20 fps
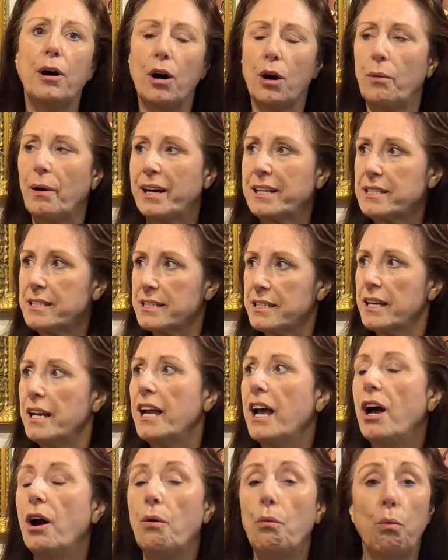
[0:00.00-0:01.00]
Park West.
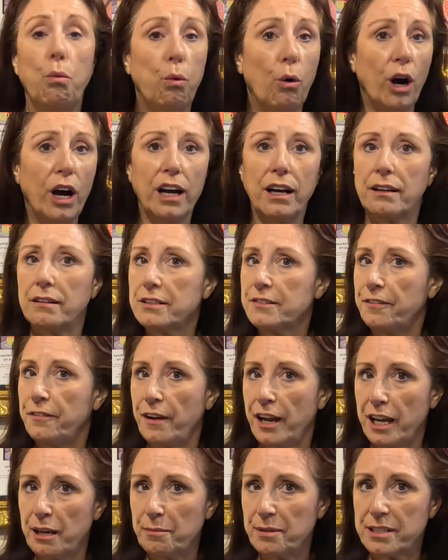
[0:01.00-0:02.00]
World
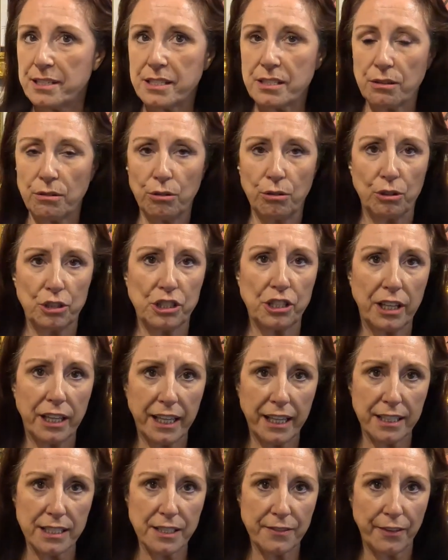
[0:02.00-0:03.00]
famous
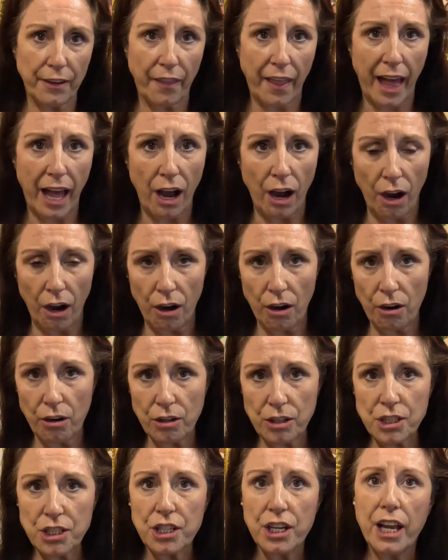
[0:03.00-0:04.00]
auctioneers for their
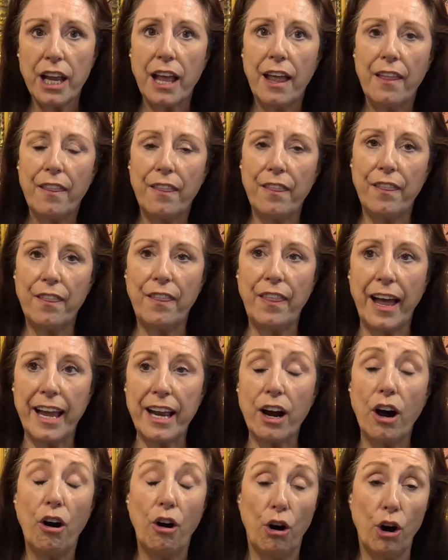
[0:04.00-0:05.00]
art.
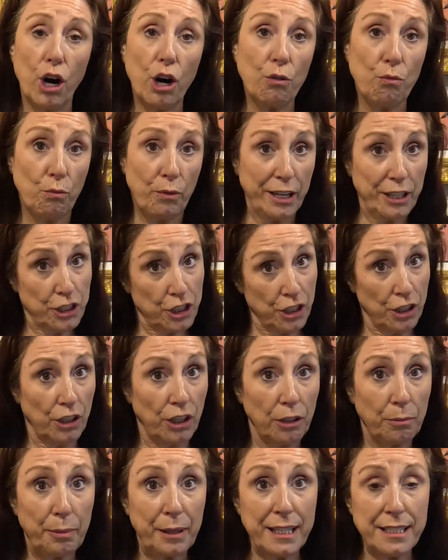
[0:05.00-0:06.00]
They are
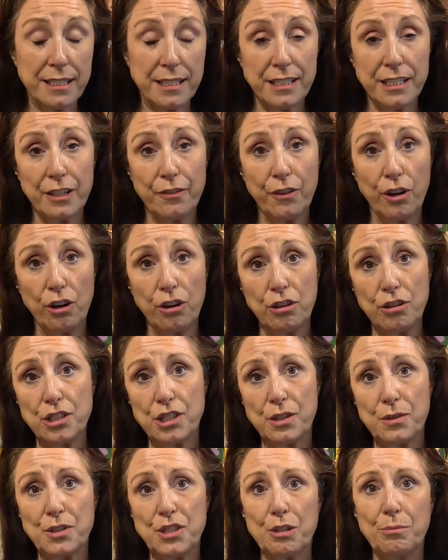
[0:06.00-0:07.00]
original pieces of art.
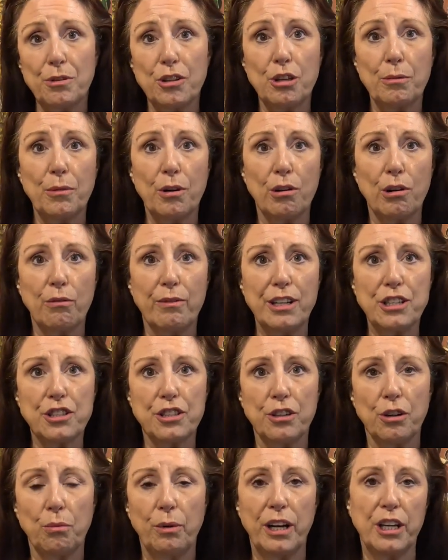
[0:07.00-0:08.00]
So some of them are
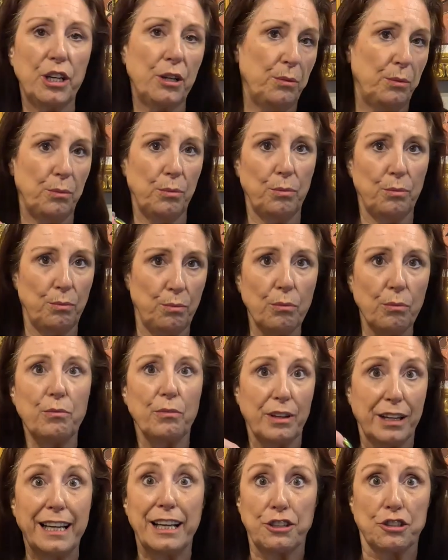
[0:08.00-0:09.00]
original where you
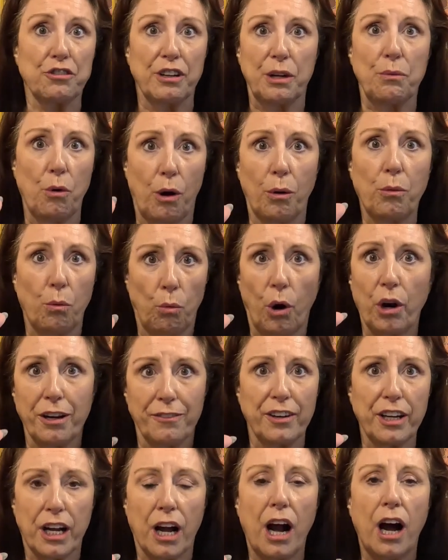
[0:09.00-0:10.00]
literally want one
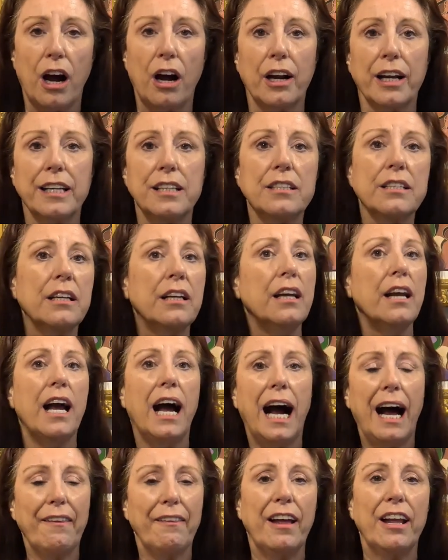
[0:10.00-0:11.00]
of a kind,
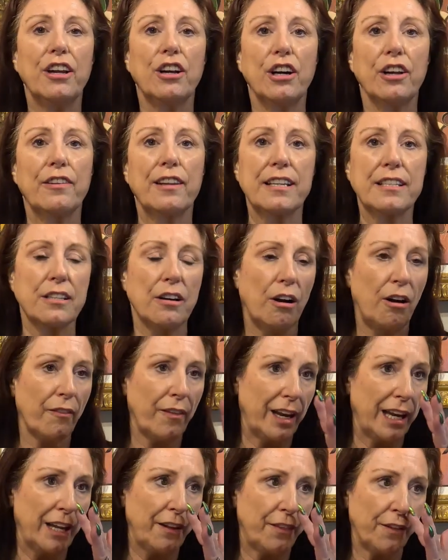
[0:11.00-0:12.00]
and then others are
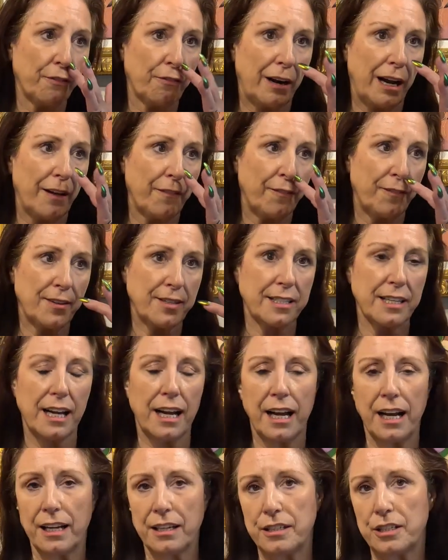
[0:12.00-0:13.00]
the lithographs
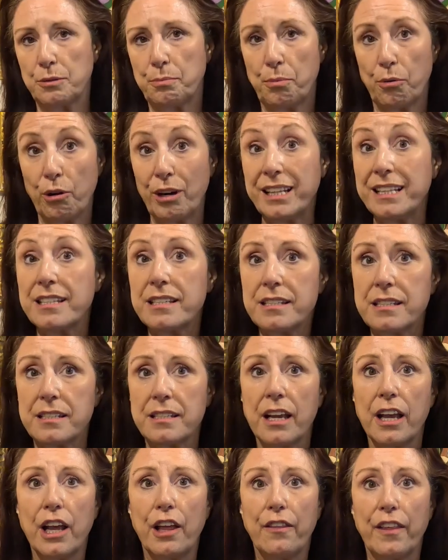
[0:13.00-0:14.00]
and prints
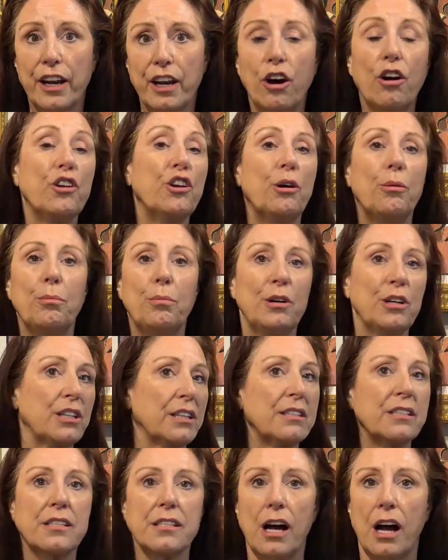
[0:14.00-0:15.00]
that are numbered
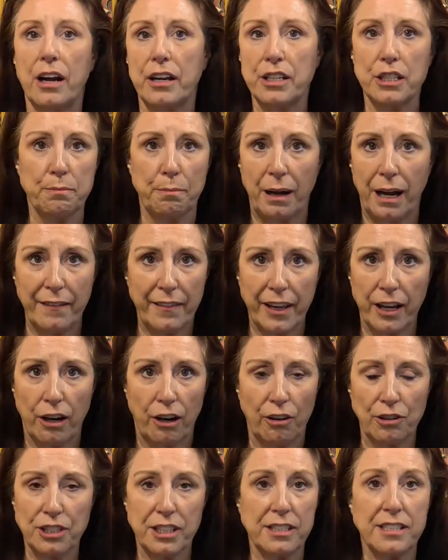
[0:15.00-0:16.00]
and signed by the
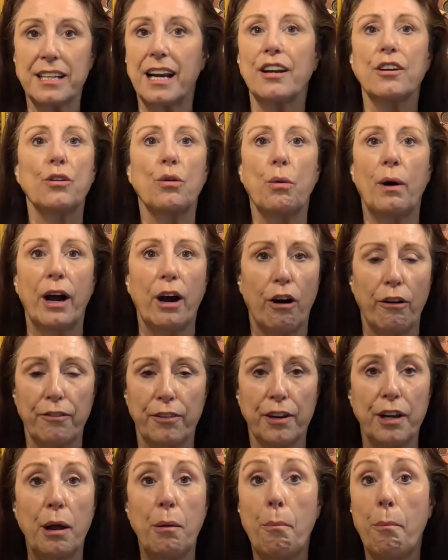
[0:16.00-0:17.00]
artist and quite
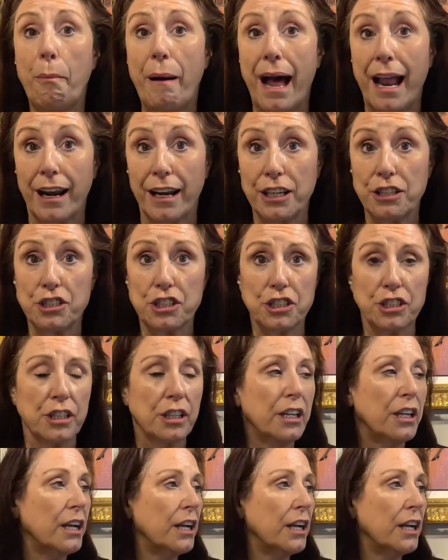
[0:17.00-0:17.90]
often embellished.